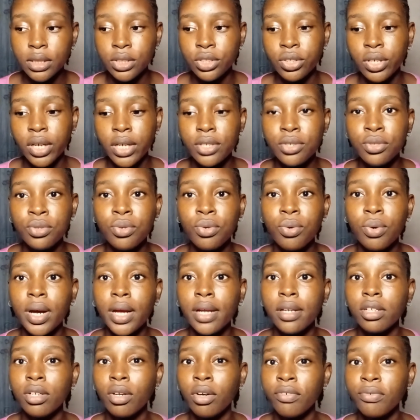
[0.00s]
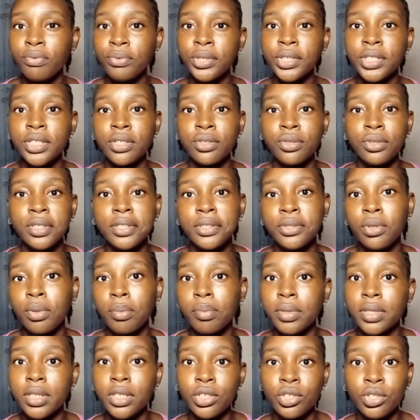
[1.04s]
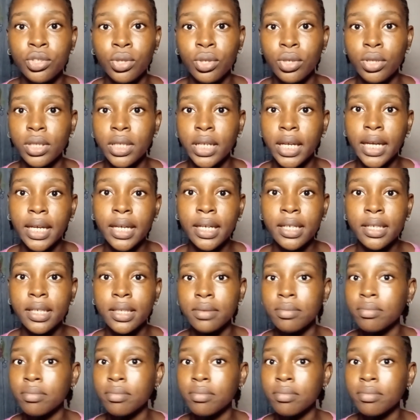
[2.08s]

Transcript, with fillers: As you guys know, I love watching all this competition, like